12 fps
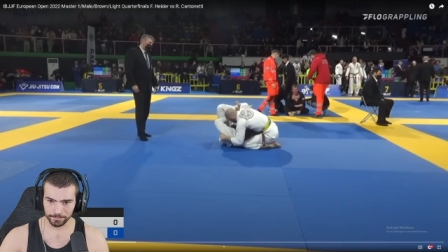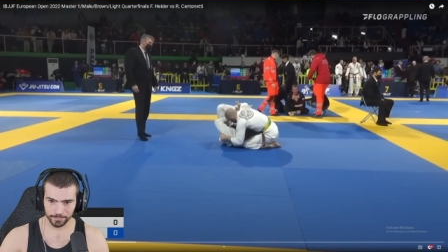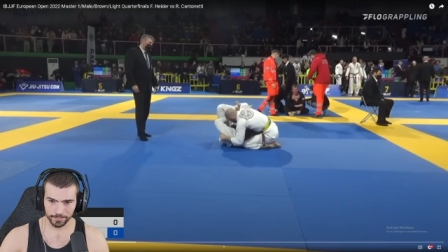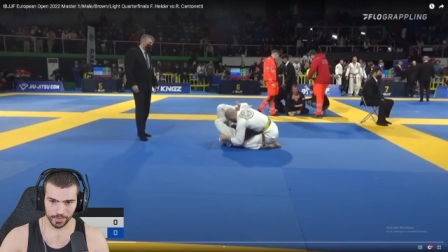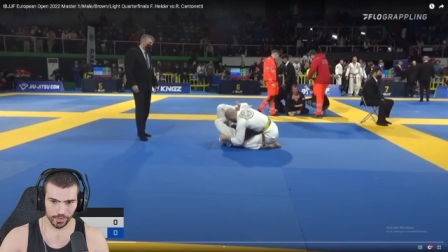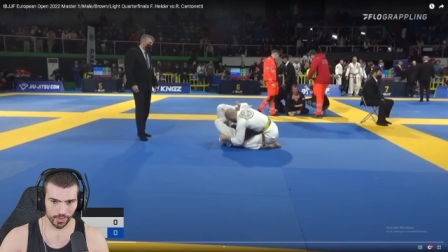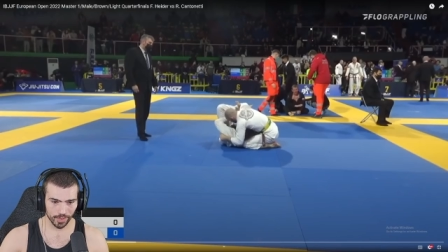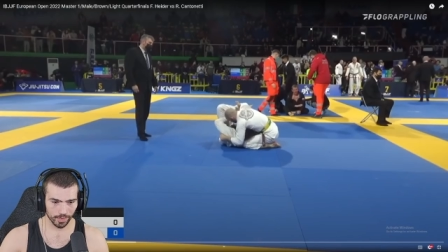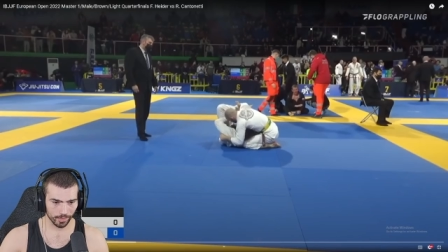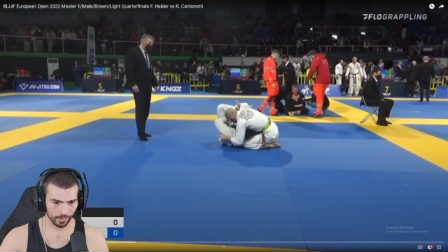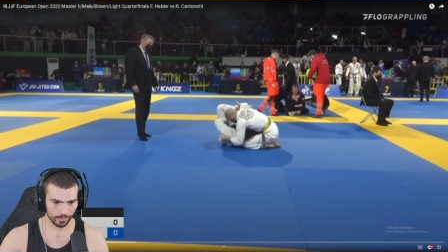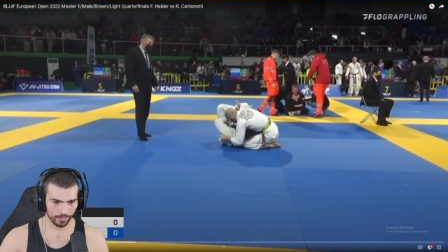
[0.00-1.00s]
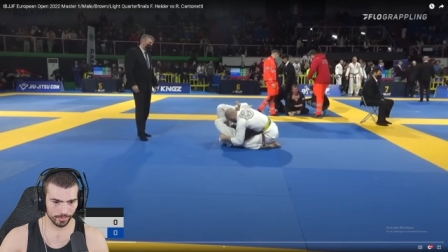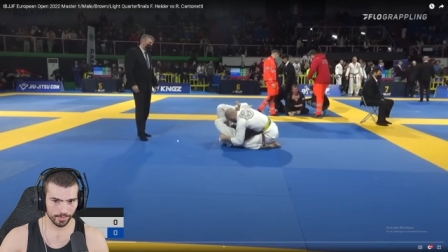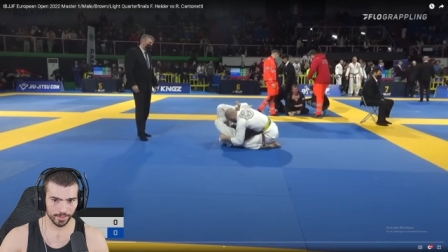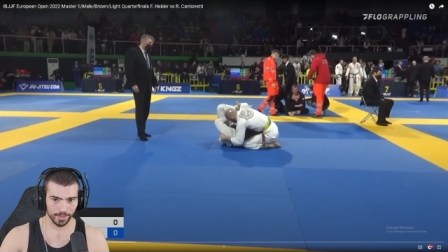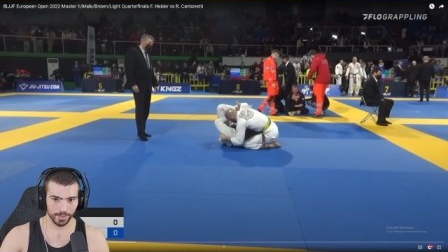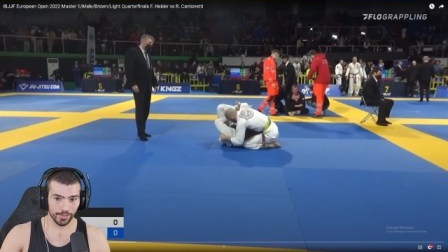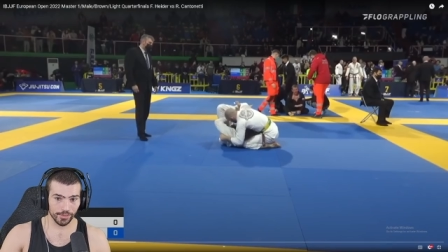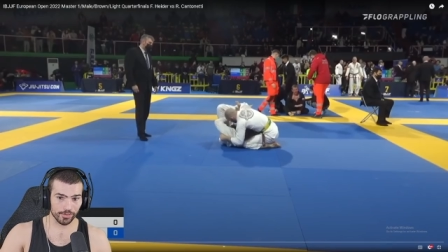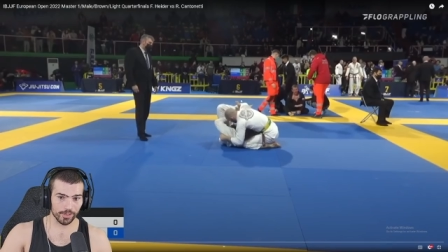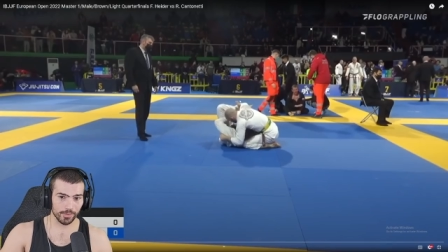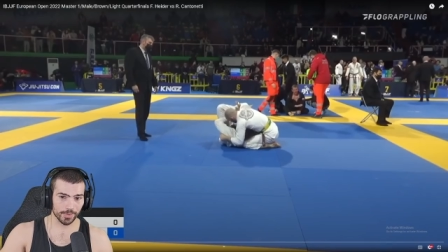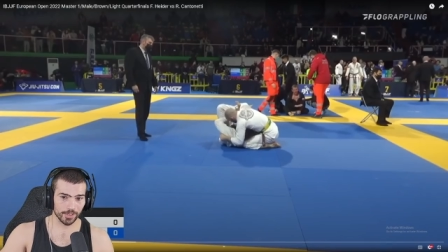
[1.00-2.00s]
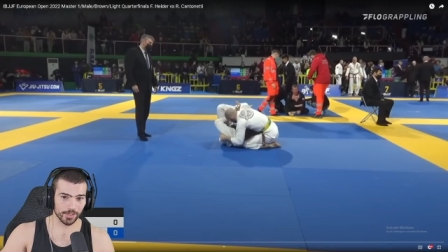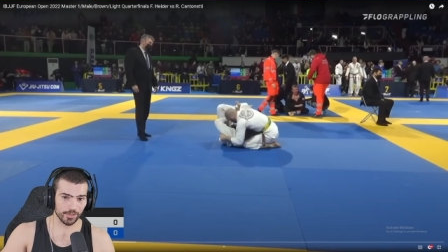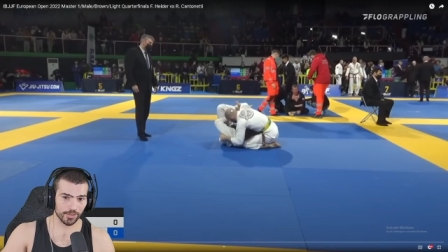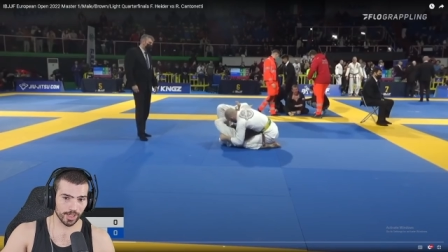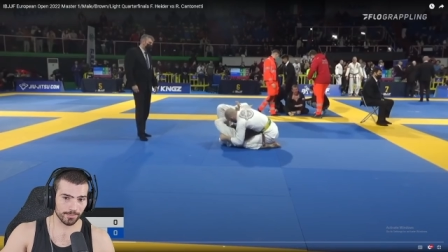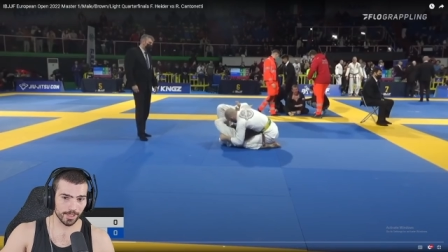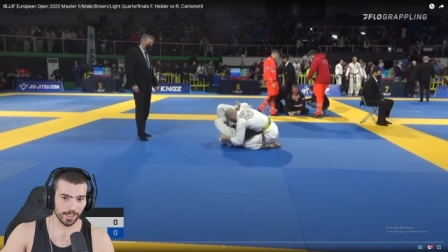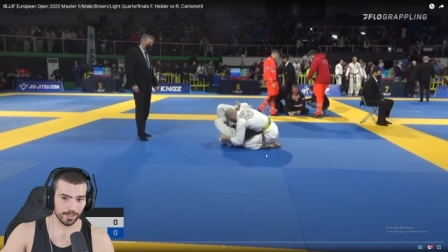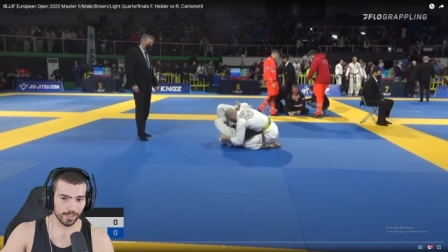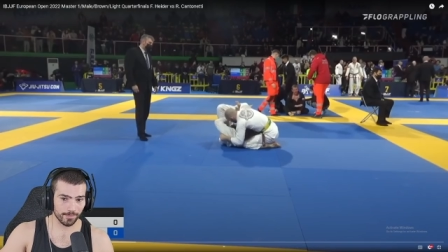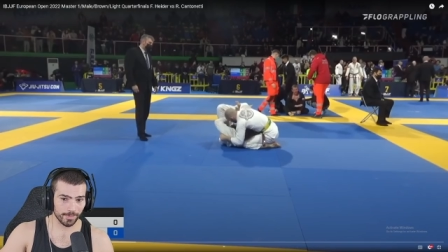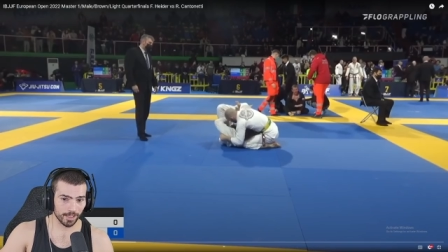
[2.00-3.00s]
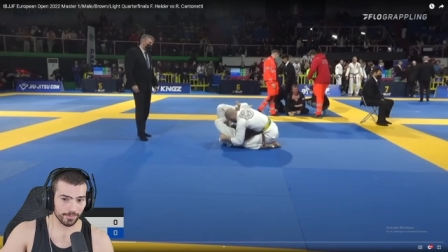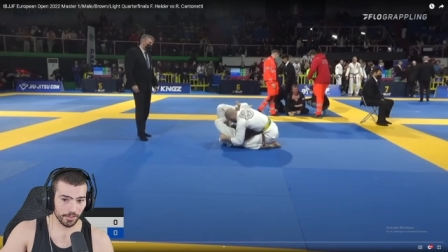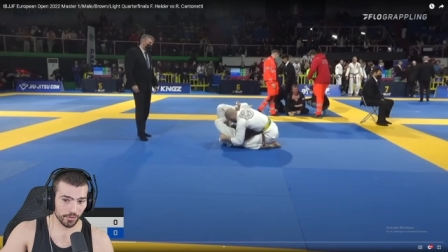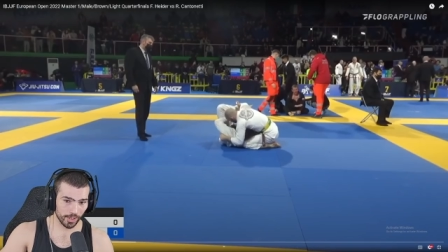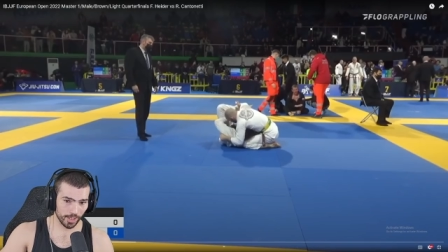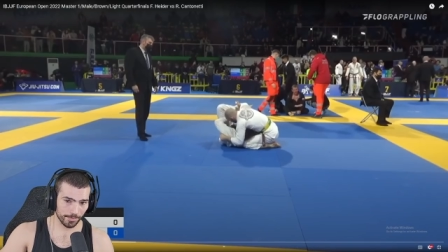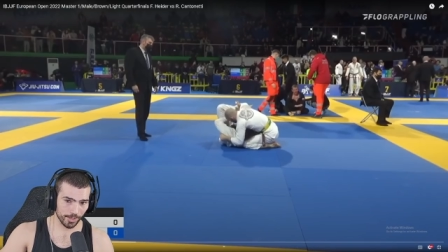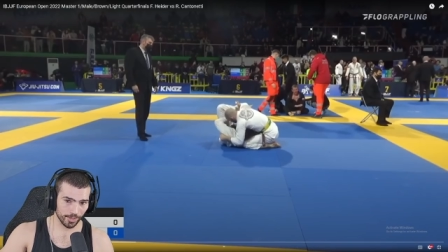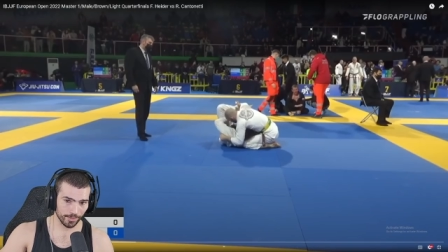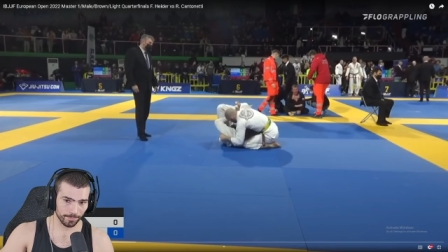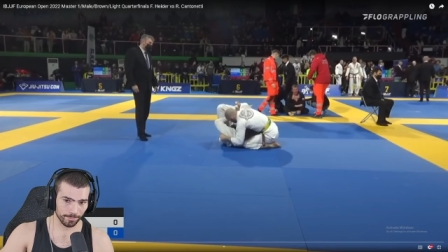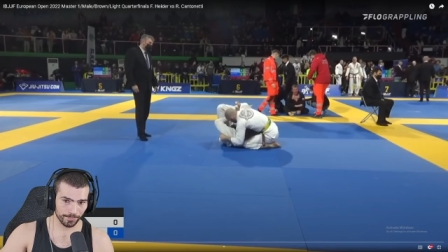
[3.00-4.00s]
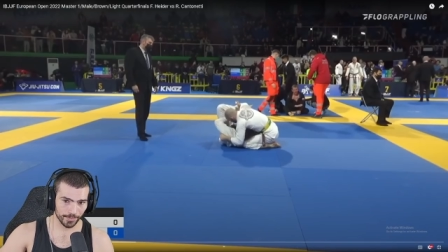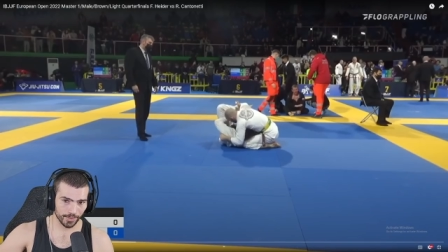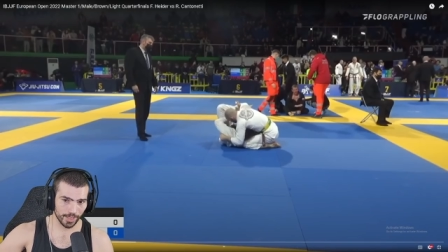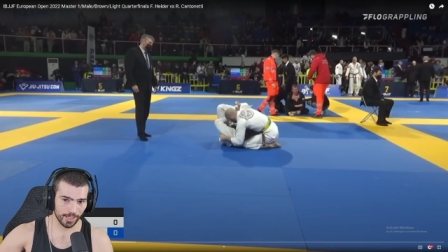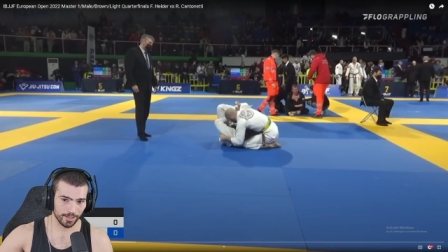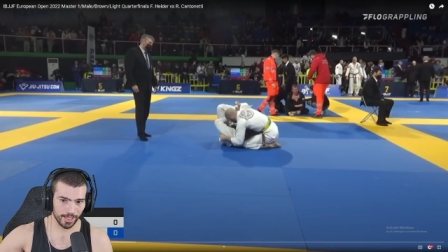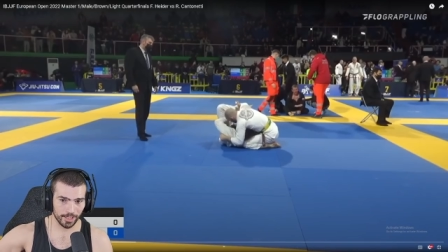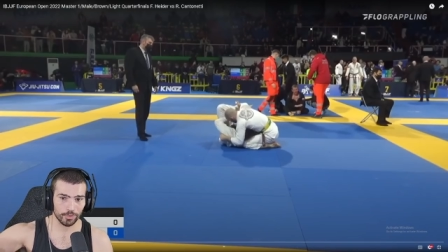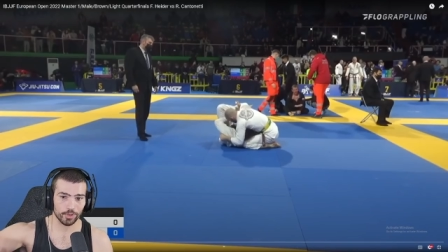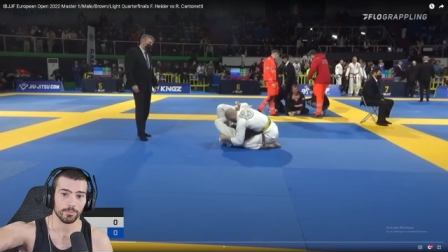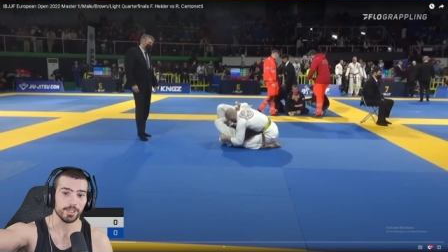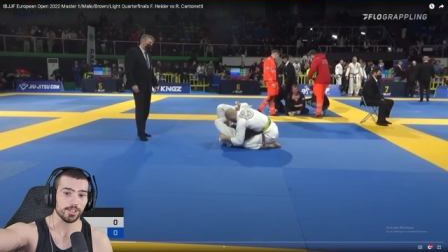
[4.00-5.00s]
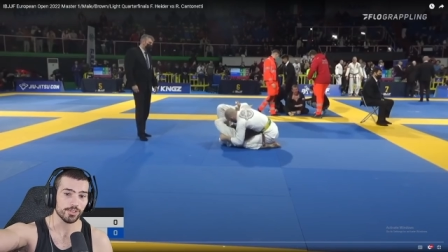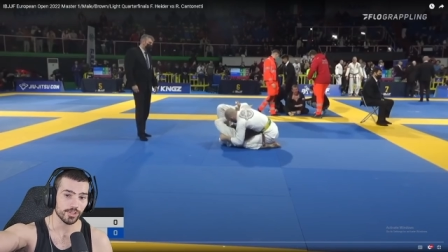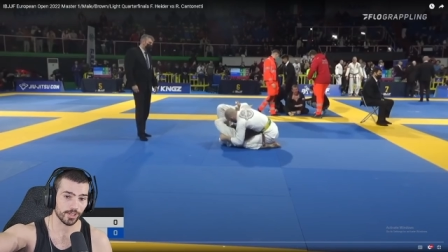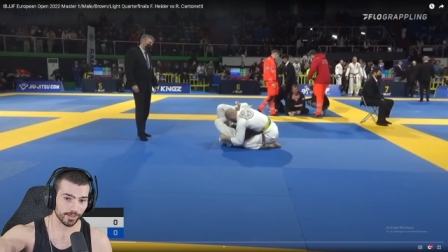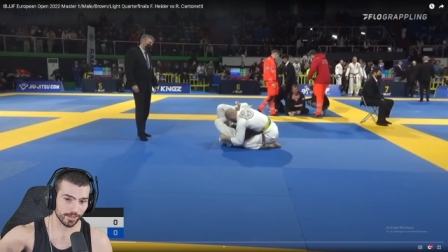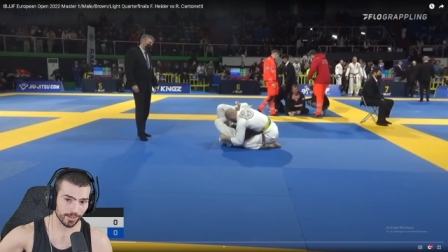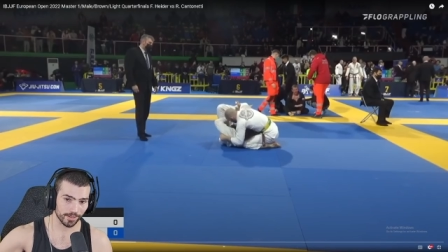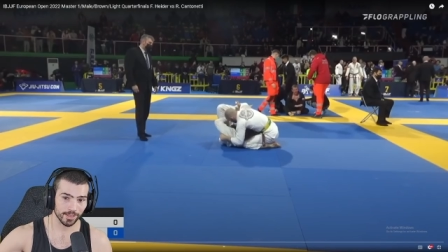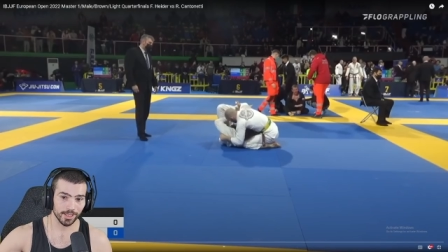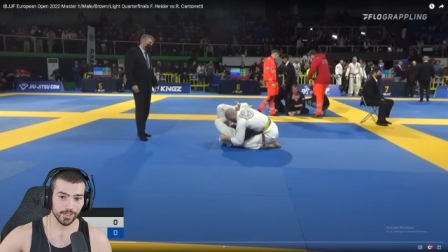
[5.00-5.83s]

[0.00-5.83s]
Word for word: So, you're doing a good job not letting him elevate your hips here okay, letting your arm be disconnected,